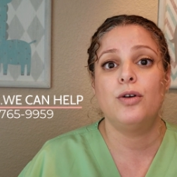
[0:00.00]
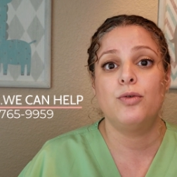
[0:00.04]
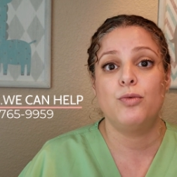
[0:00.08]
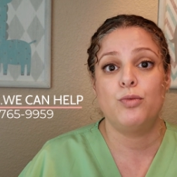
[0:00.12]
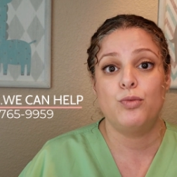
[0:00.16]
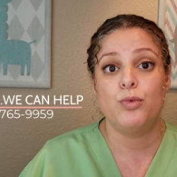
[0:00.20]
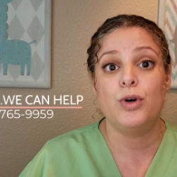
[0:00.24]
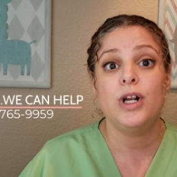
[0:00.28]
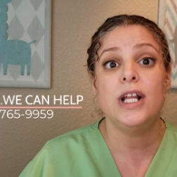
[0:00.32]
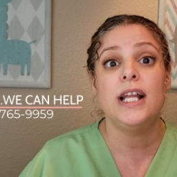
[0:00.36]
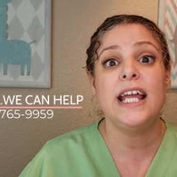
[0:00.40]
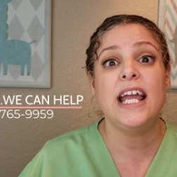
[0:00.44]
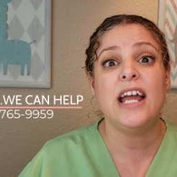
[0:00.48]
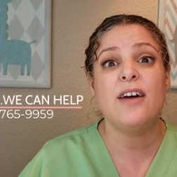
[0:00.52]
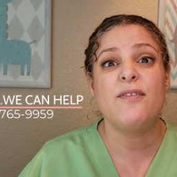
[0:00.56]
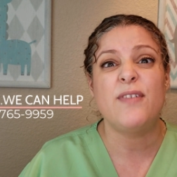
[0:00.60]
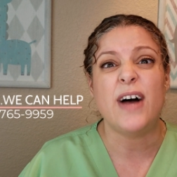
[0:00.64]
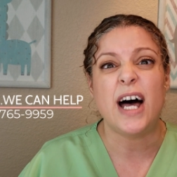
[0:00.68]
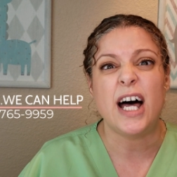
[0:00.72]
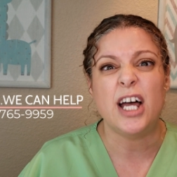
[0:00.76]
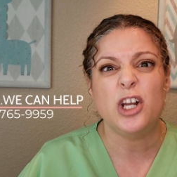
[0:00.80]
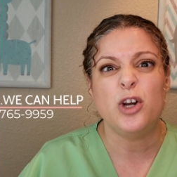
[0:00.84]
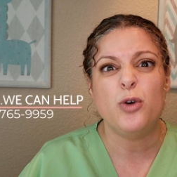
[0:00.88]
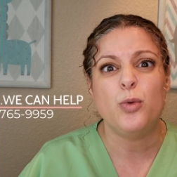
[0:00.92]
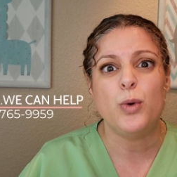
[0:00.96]
really
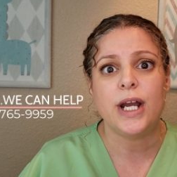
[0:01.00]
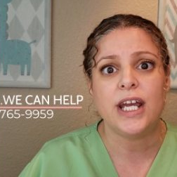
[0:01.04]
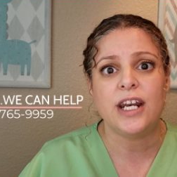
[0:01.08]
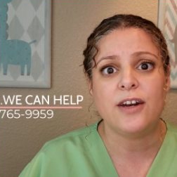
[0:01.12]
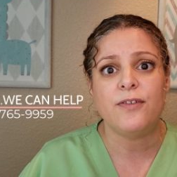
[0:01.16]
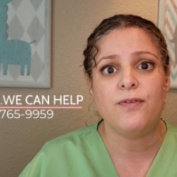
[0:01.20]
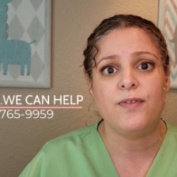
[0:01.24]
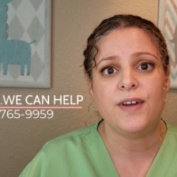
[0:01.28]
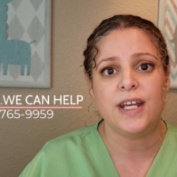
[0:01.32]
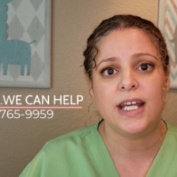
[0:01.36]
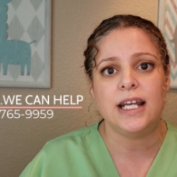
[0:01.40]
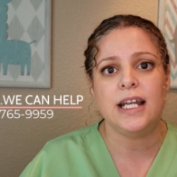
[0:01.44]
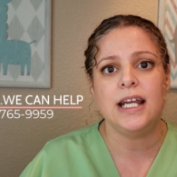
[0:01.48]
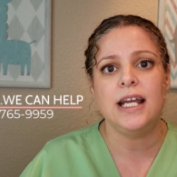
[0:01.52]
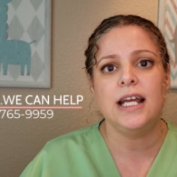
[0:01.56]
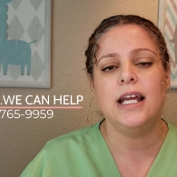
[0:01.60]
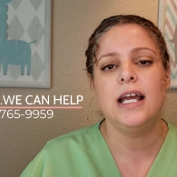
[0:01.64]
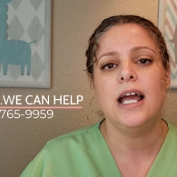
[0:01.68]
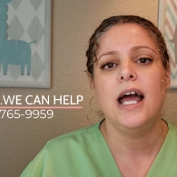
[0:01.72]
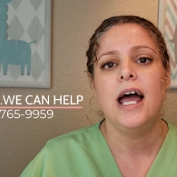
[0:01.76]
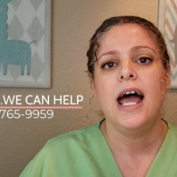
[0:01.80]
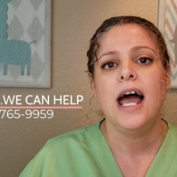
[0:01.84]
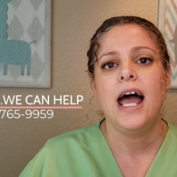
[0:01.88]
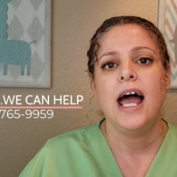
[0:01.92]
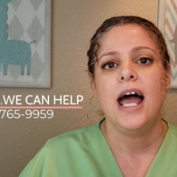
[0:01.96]
evaluate a
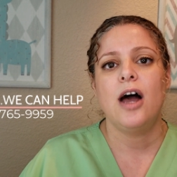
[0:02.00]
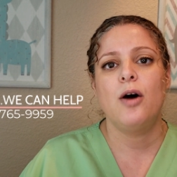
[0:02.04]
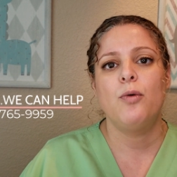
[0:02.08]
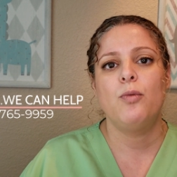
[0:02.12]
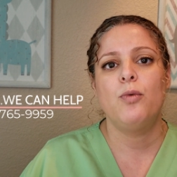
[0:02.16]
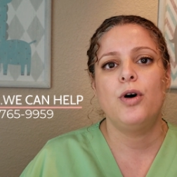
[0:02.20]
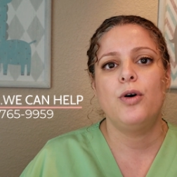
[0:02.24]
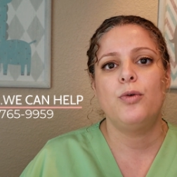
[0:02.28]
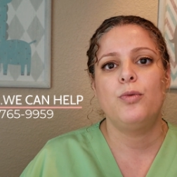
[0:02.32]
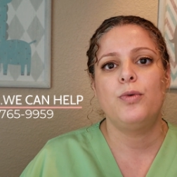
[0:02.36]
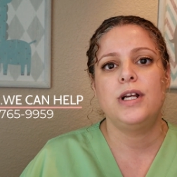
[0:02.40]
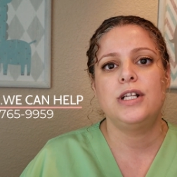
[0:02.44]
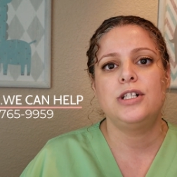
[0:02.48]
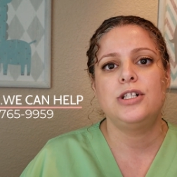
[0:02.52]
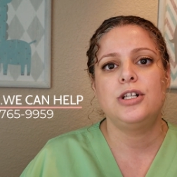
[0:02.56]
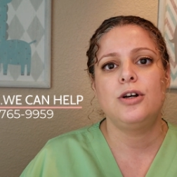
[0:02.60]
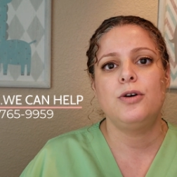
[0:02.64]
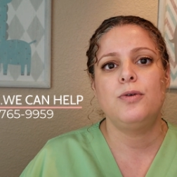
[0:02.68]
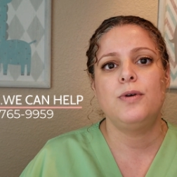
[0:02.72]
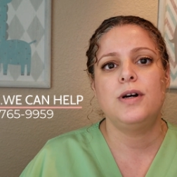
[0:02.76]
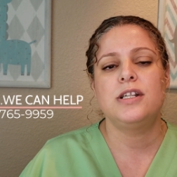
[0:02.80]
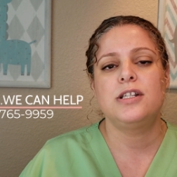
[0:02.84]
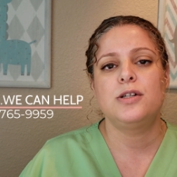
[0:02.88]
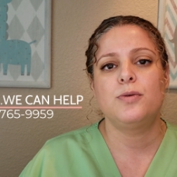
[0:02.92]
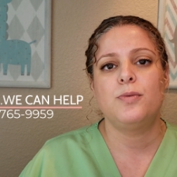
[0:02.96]
feeding. And what we
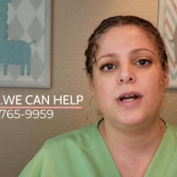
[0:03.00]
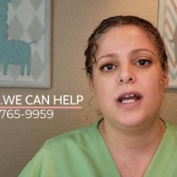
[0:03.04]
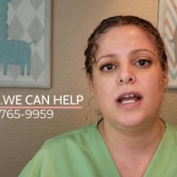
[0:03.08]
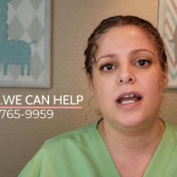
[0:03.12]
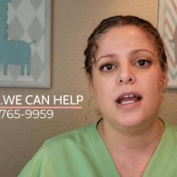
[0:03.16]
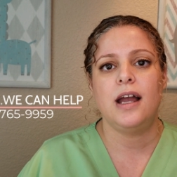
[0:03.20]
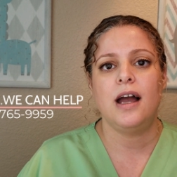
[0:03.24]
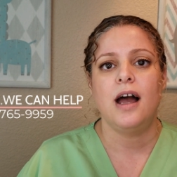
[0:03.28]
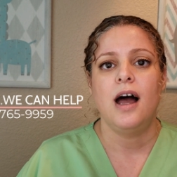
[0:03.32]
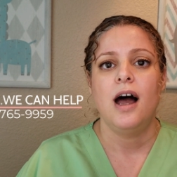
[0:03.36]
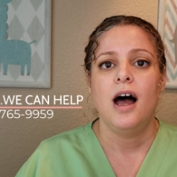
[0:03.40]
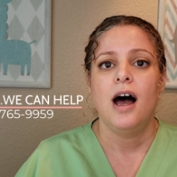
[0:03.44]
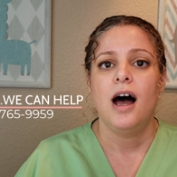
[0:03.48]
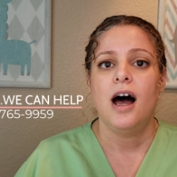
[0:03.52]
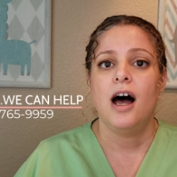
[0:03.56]
do is we